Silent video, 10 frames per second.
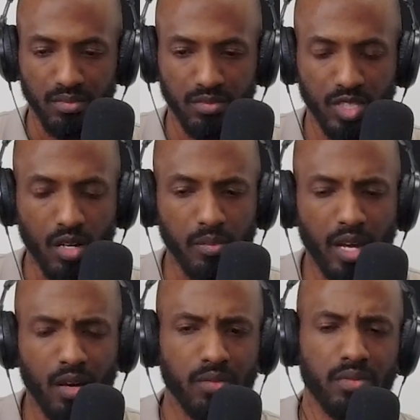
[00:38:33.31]
Talk
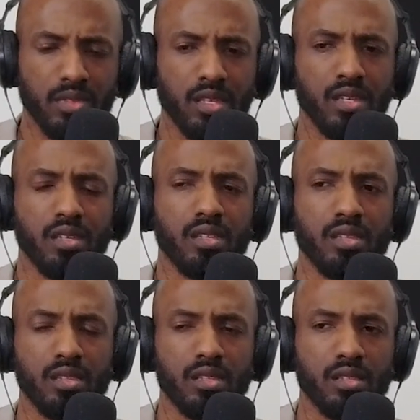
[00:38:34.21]
about the
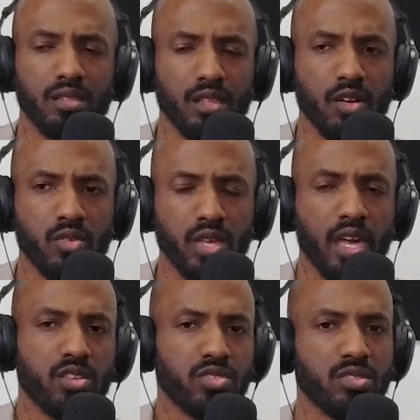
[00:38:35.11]

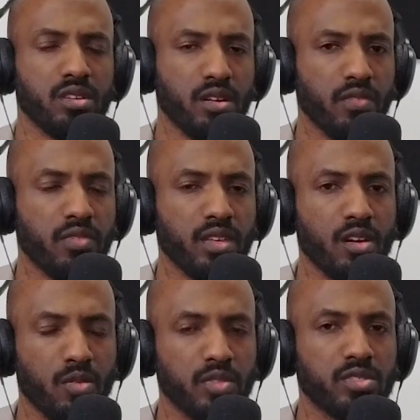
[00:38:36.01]
location of the
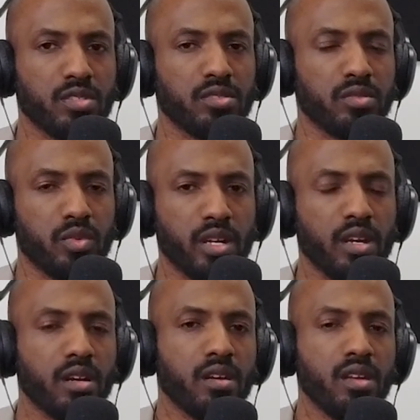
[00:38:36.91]
homeless shelter,
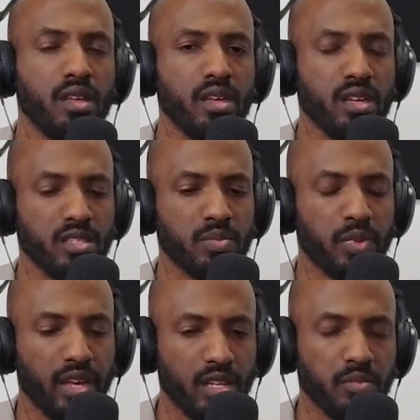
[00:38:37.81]
where it's
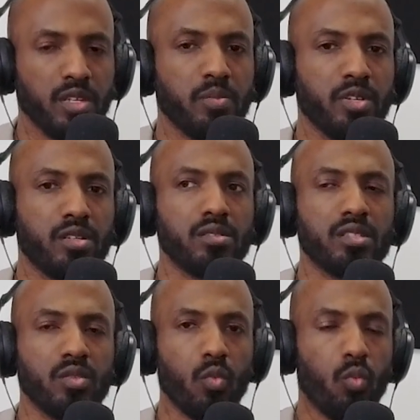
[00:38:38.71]
planned to be built,
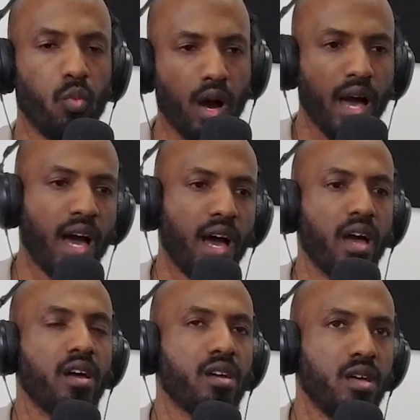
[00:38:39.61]
and
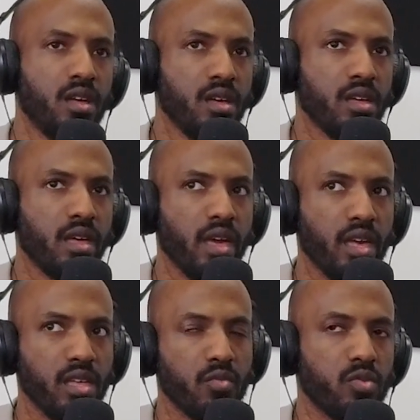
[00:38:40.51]
why
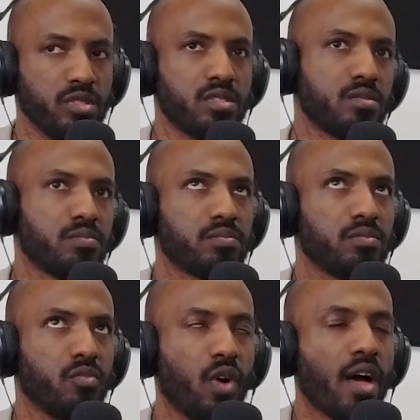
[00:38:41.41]

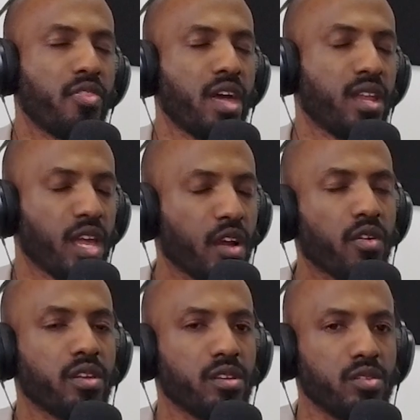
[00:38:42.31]
that
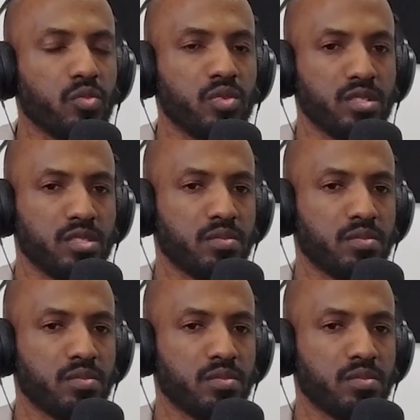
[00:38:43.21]
area was